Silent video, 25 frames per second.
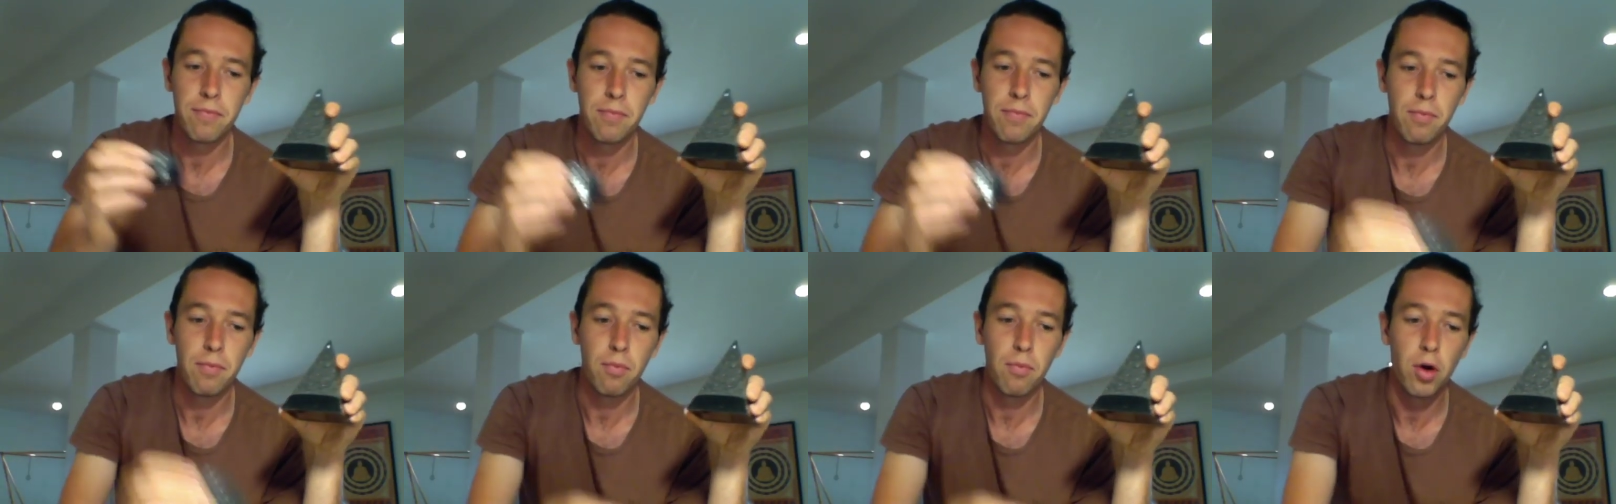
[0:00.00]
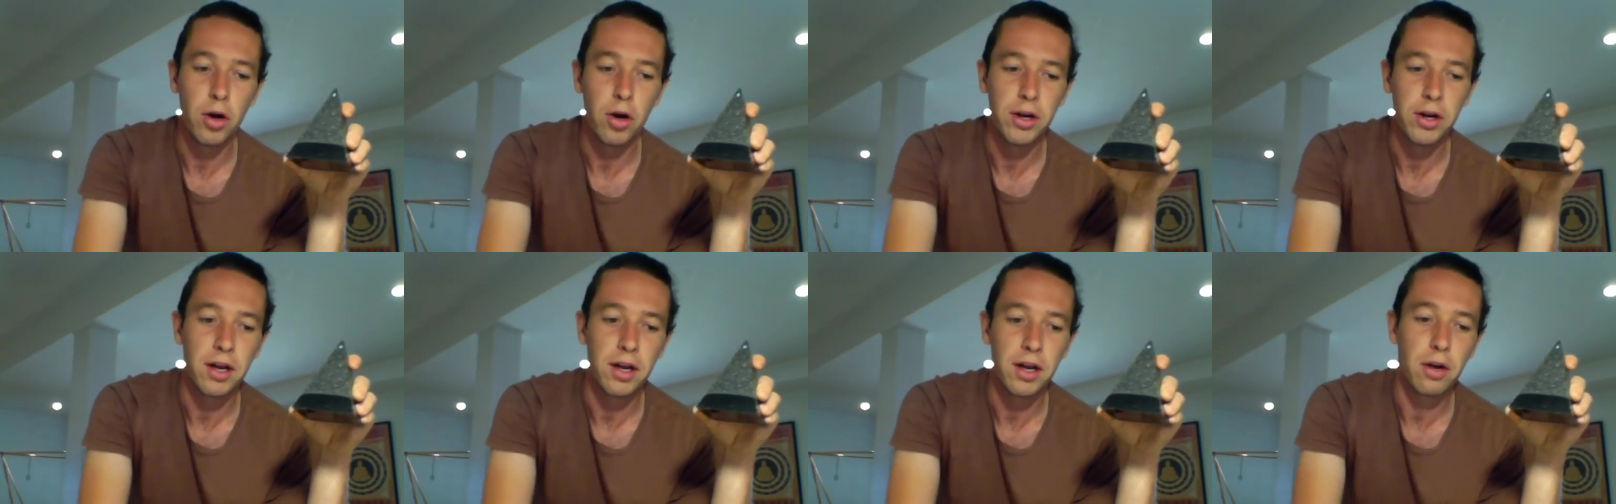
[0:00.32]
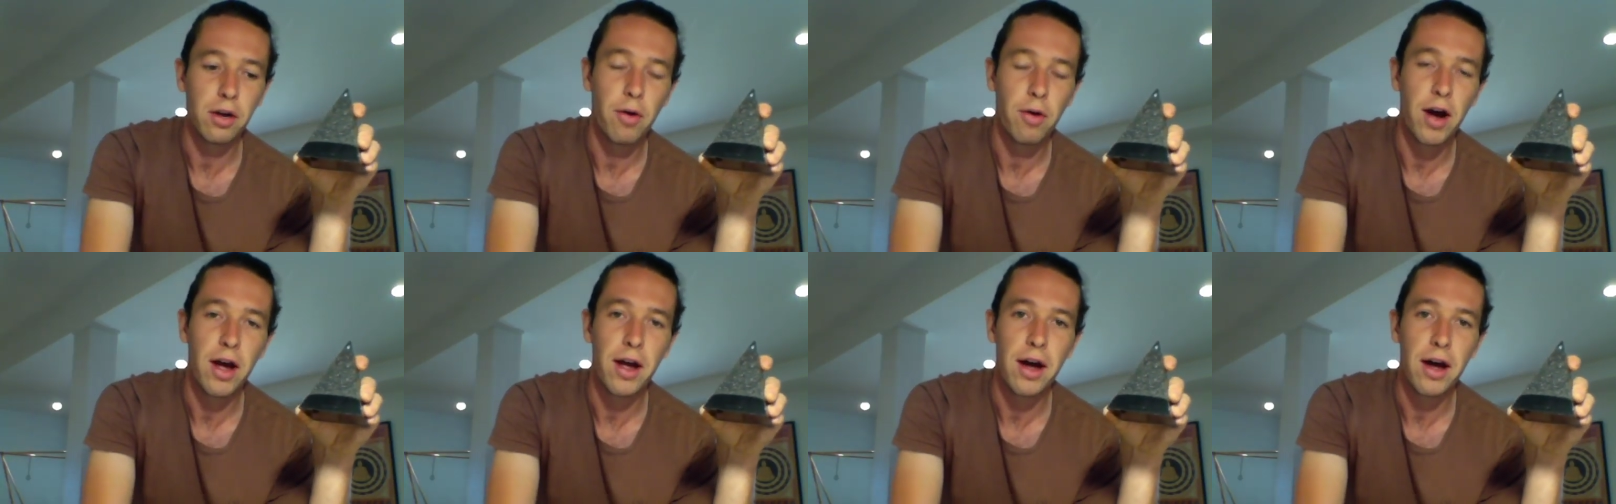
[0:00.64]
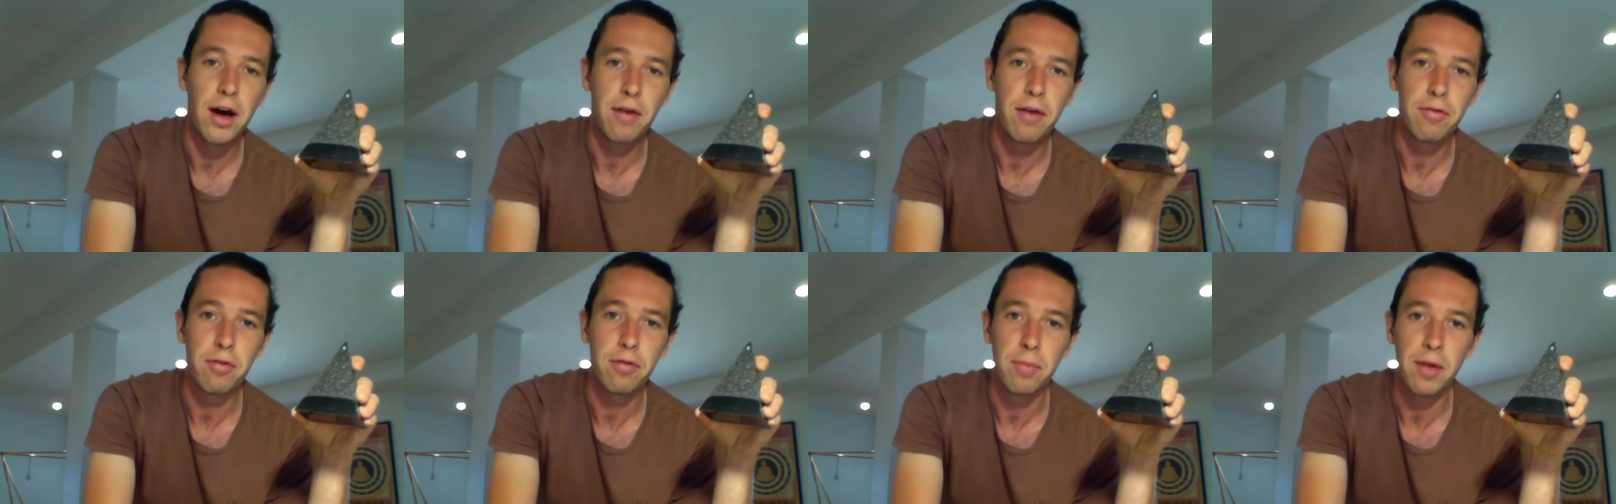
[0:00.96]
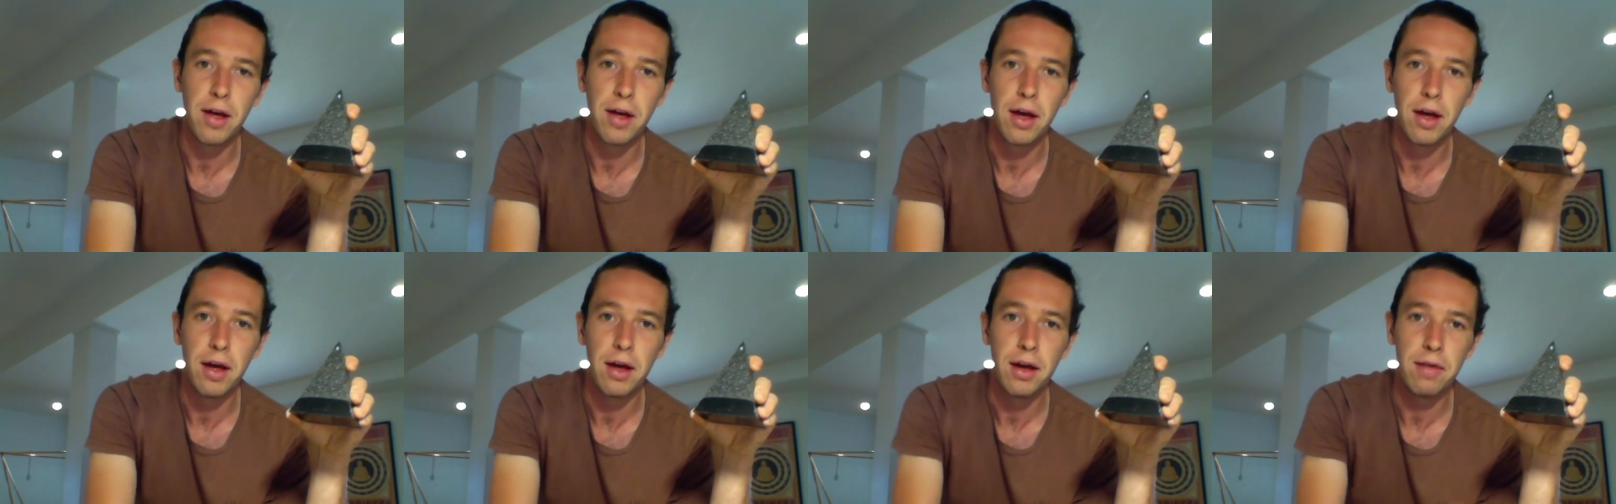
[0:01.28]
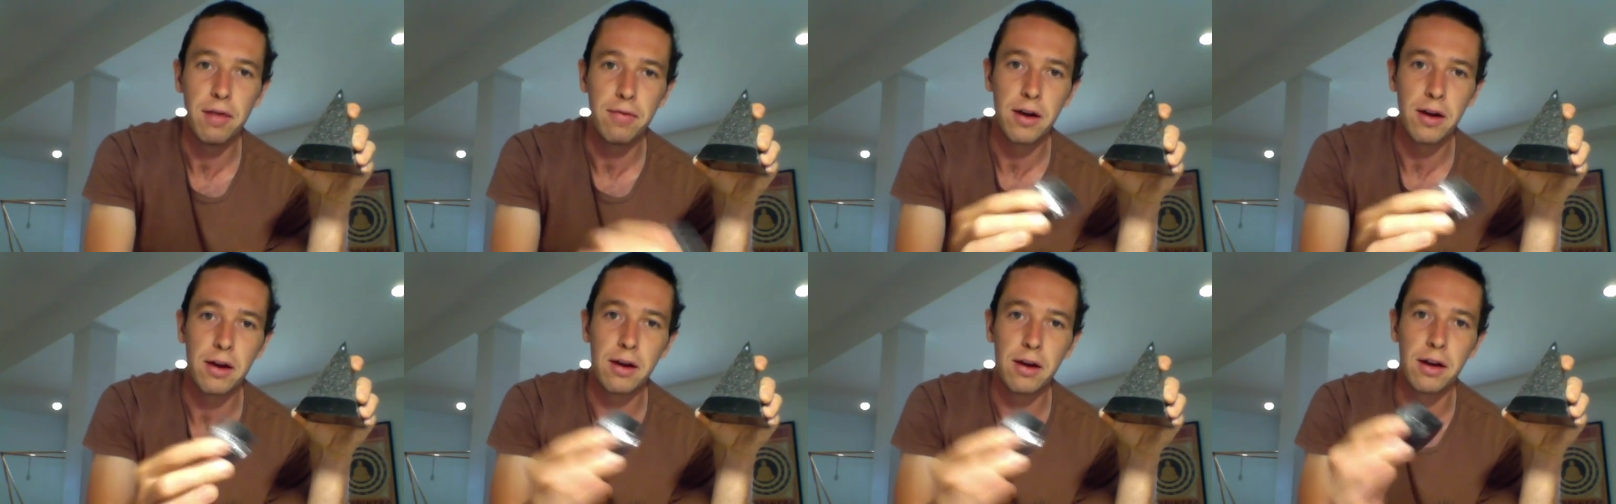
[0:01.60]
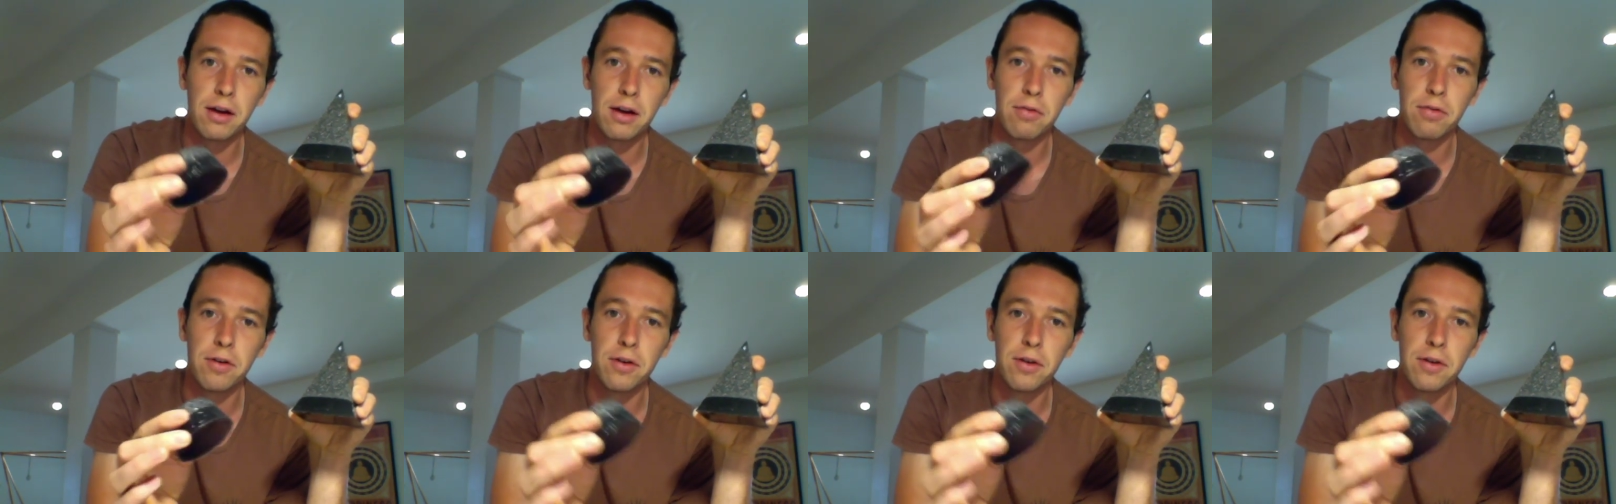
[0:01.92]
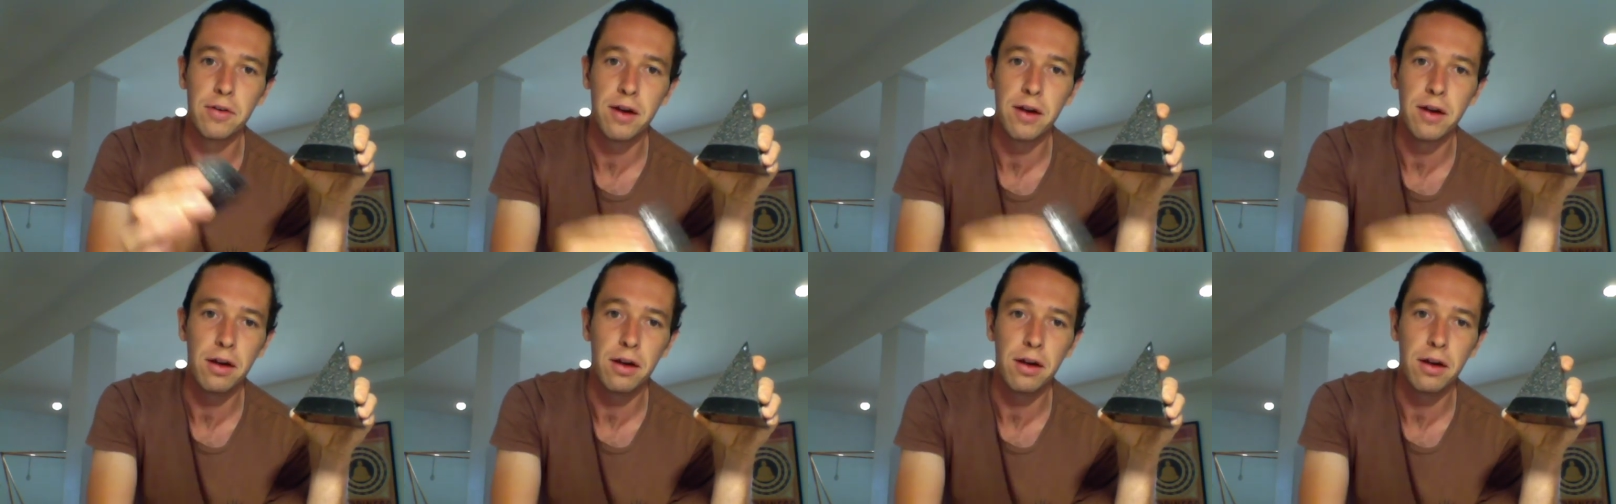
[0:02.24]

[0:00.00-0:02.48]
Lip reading: working your way out from there, even hitting a few